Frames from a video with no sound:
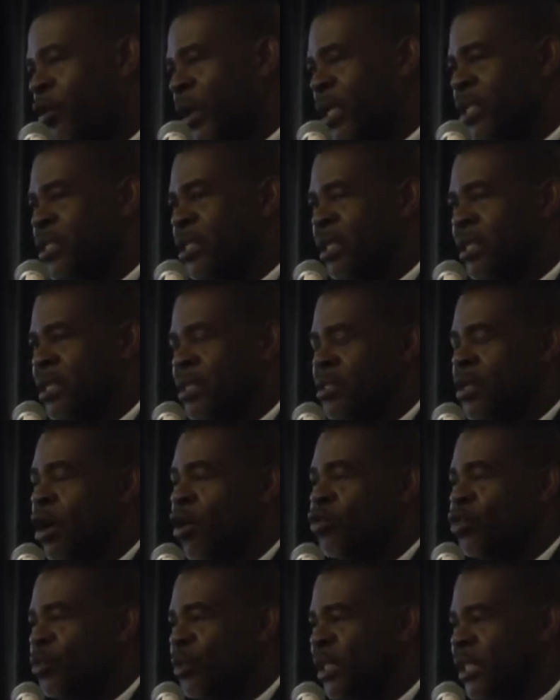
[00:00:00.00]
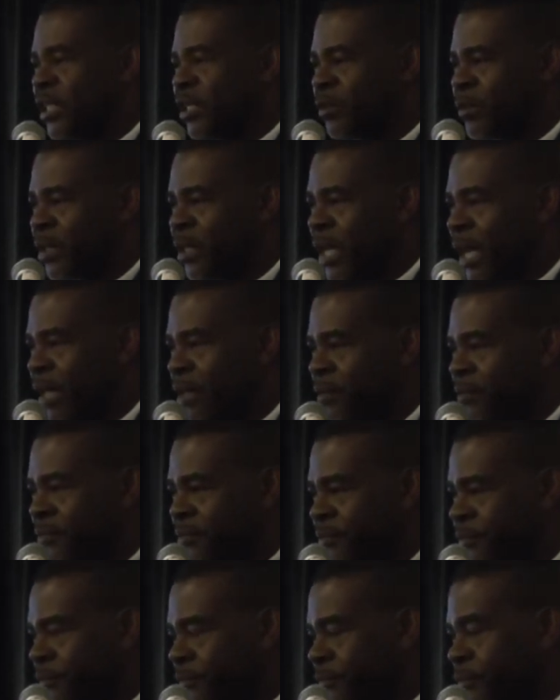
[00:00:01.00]
question is, how do we deal with that?
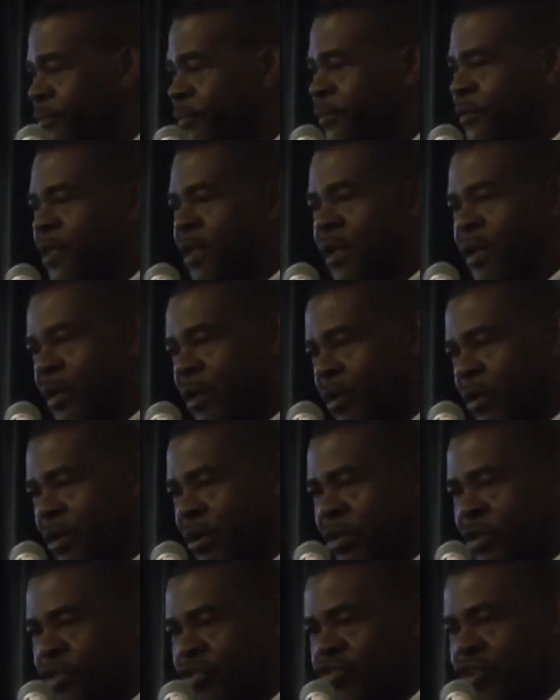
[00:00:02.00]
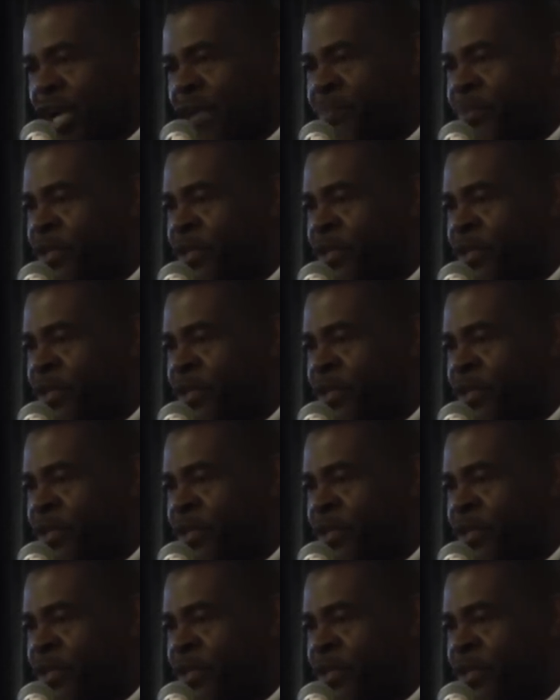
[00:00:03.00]
You try